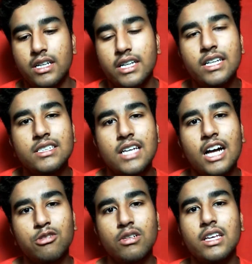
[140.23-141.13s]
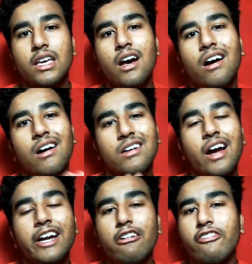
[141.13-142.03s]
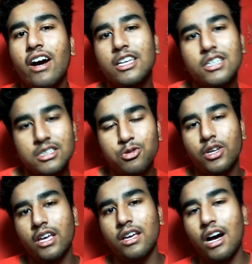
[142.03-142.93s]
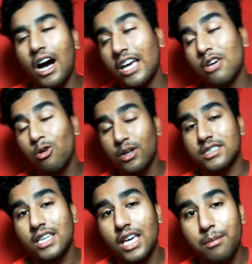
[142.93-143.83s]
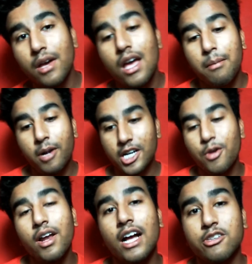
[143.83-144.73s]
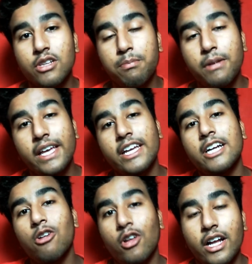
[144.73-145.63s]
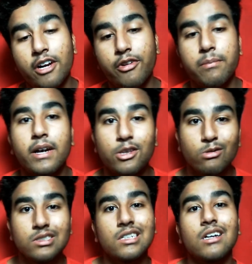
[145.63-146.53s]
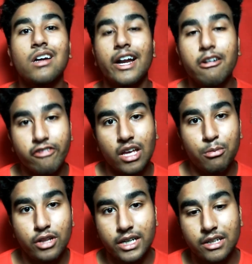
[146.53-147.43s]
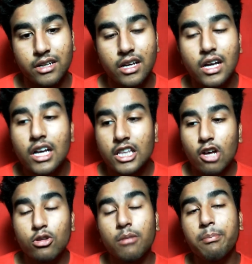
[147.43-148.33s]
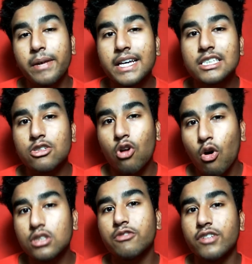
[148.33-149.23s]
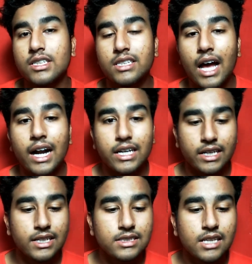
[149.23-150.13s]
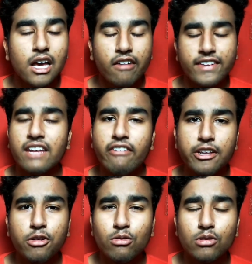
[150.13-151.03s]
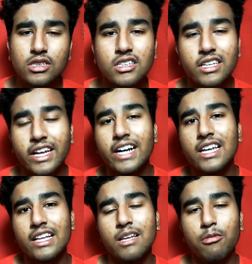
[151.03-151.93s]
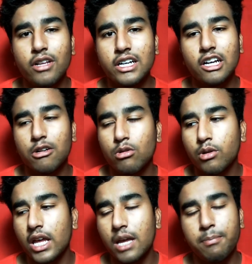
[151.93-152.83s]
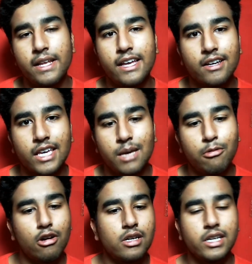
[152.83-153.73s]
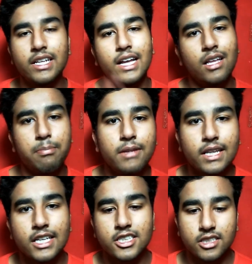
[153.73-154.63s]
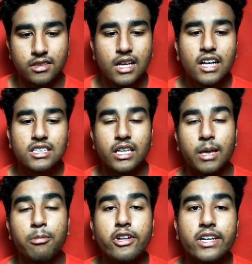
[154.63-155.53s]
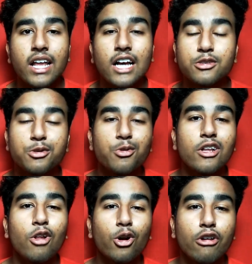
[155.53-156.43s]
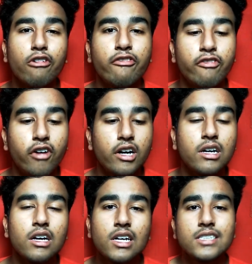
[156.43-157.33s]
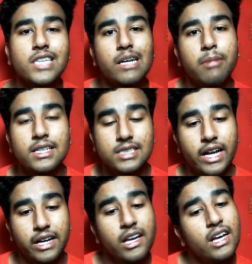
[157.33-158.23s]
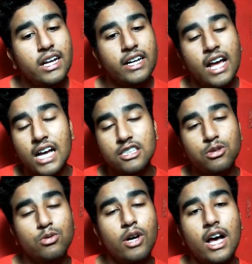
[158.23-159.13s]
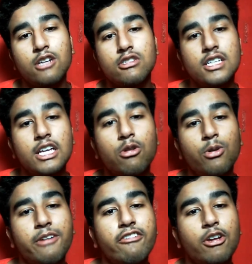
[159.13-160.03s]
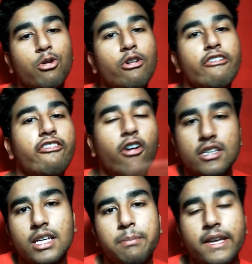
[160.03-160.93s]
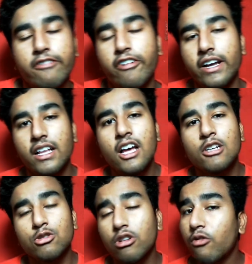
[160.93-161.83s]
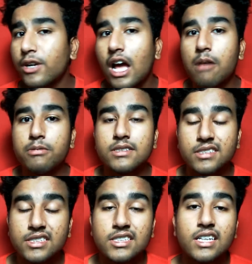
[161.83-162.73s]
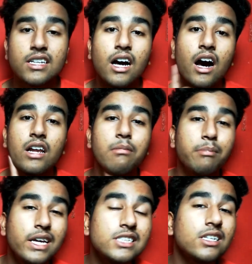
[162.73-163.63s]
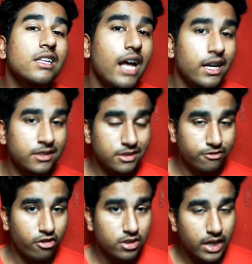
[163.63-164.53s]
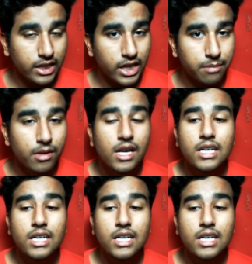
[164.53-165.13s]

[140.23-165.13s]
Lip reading: It is actually a kind of a iOS game, but you are actually playing it on Android by using a kind of an emulator. Now the biggest cons with that is whenever you get an emulator to play a game or run an application, the emulator has to do a lot of work side by side. It has to actually decode every code for the APK file. So now what happens is there are major lags for that game.